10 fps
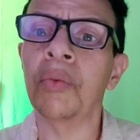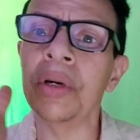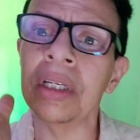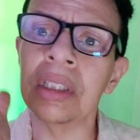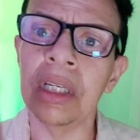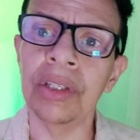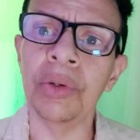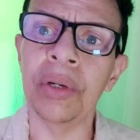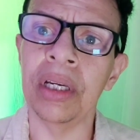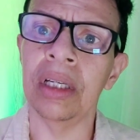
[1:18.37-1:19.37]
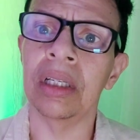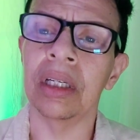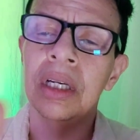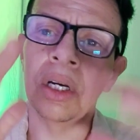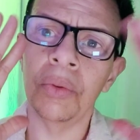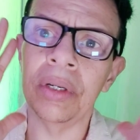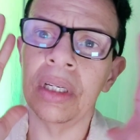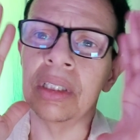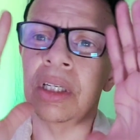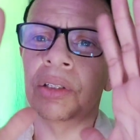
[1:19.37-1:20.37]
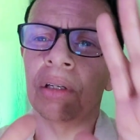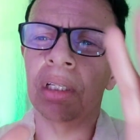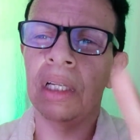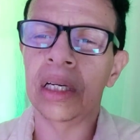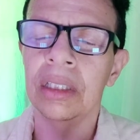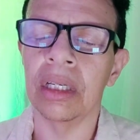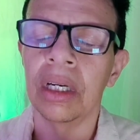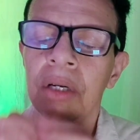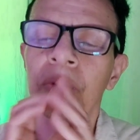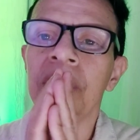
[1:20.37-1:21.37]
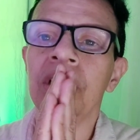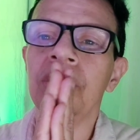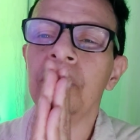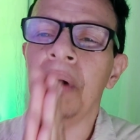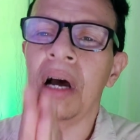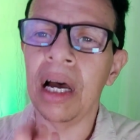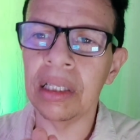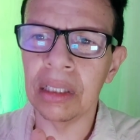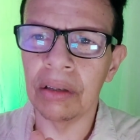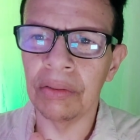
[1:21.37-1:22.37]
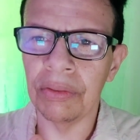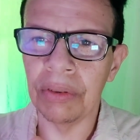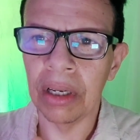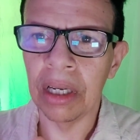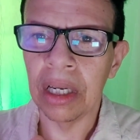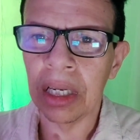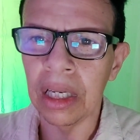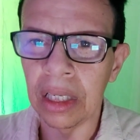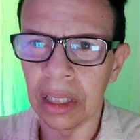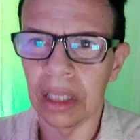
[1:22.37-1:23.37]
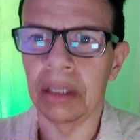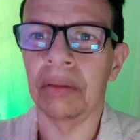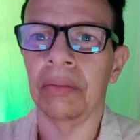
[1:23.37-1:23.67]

We can send you healing. We can send you the light. We can send you positive healing.